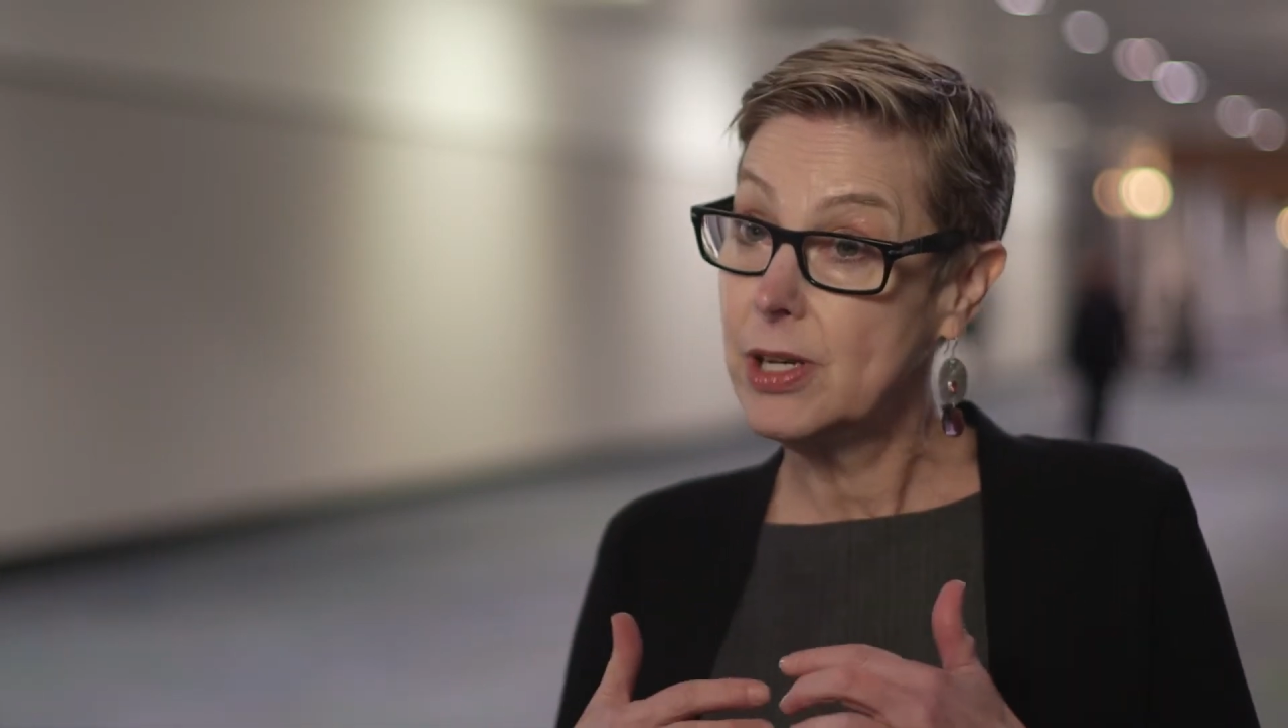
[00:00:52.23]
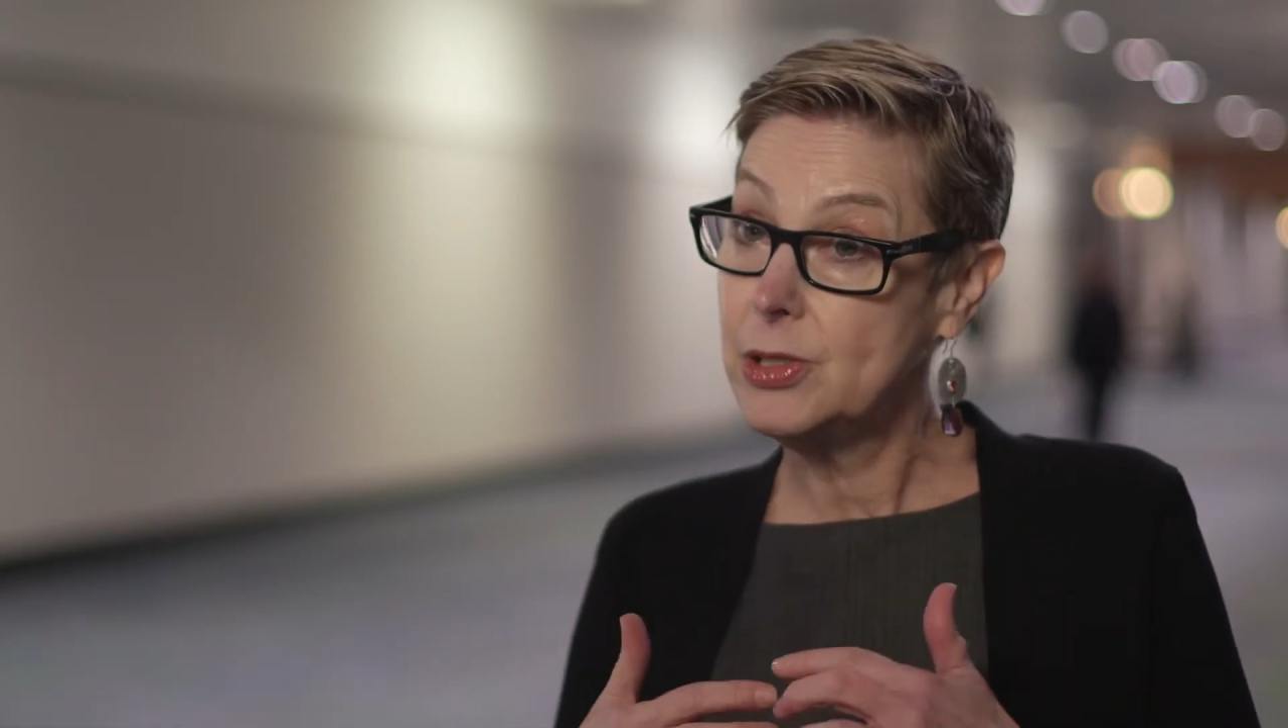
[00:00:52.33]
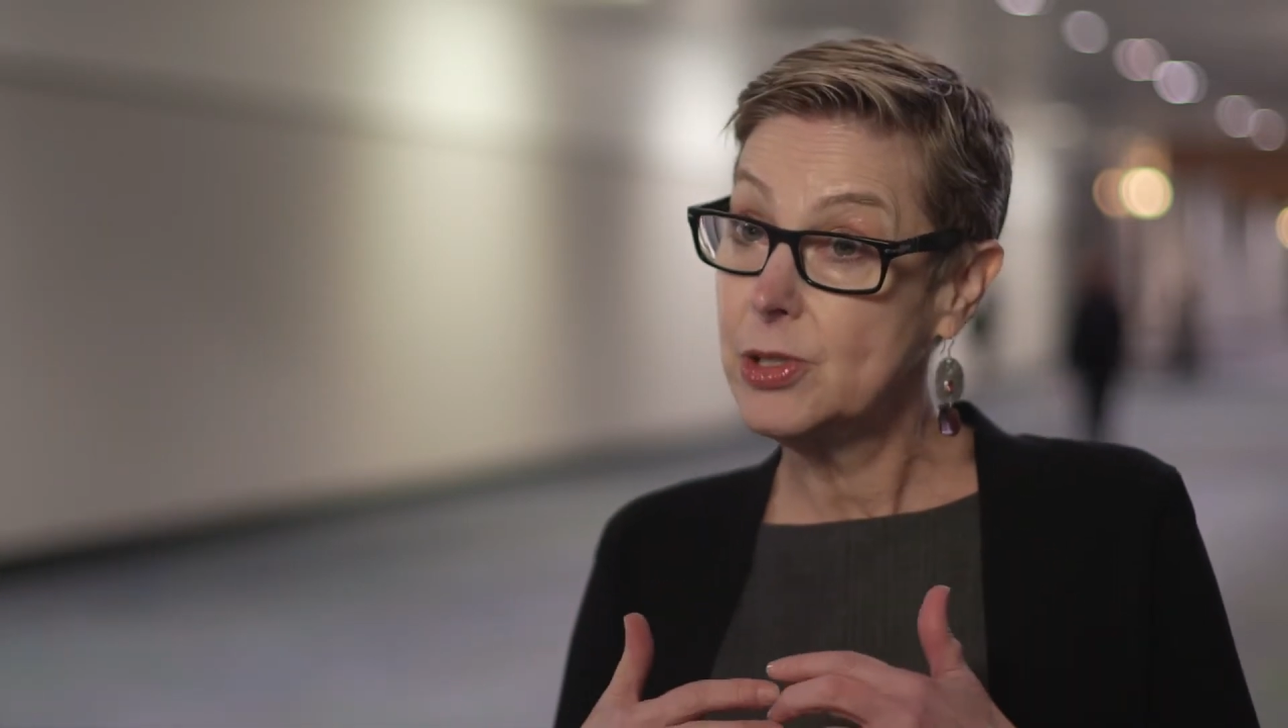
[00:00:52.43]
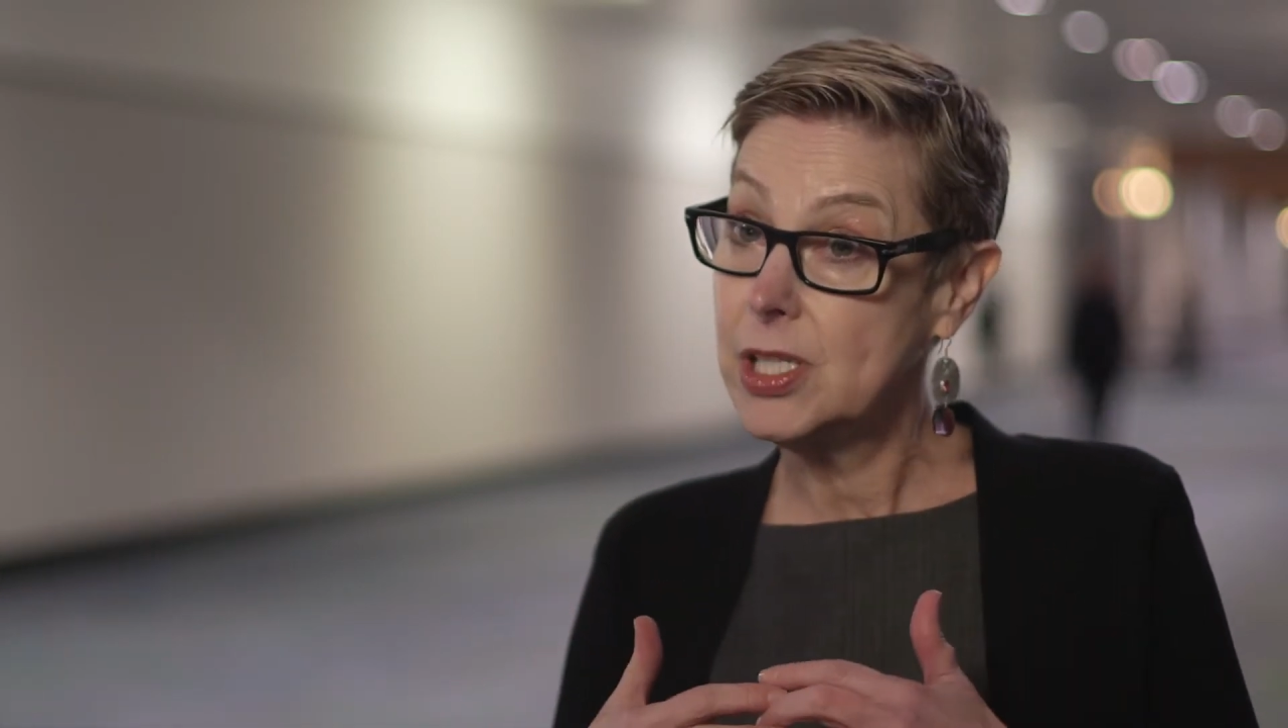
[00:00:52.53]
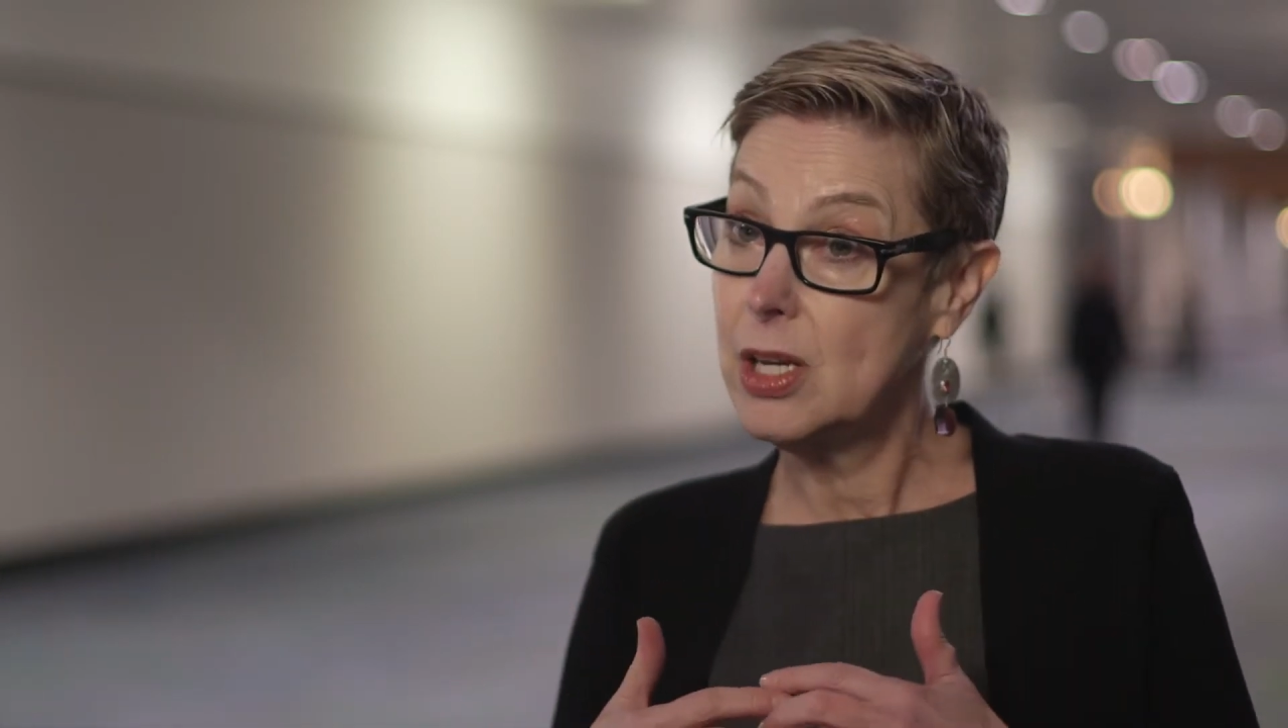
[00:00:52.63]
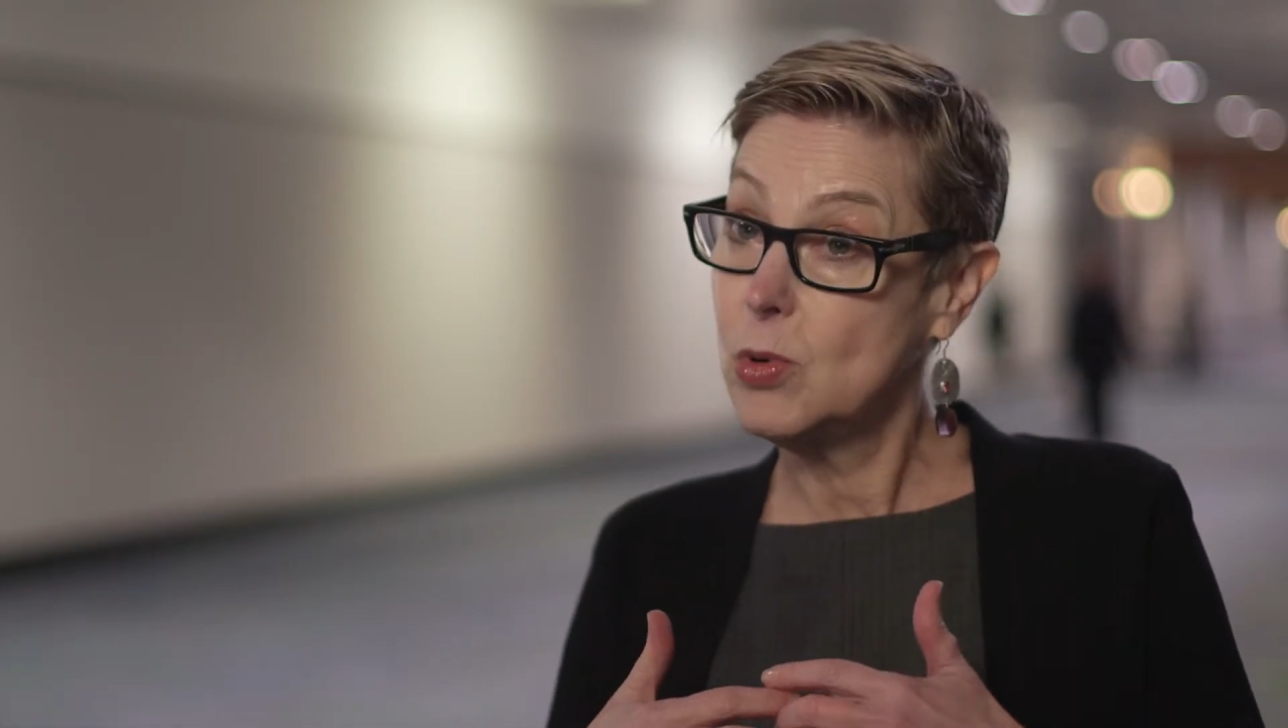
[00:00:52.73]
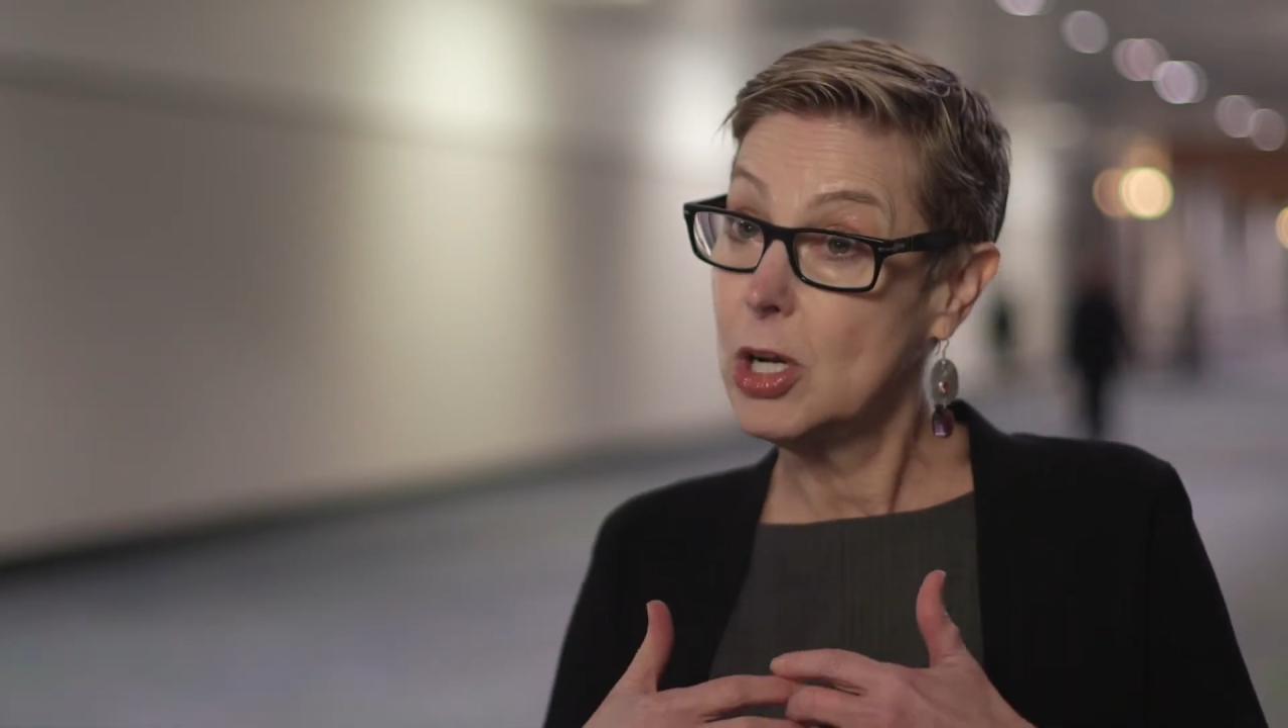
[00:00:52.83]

understand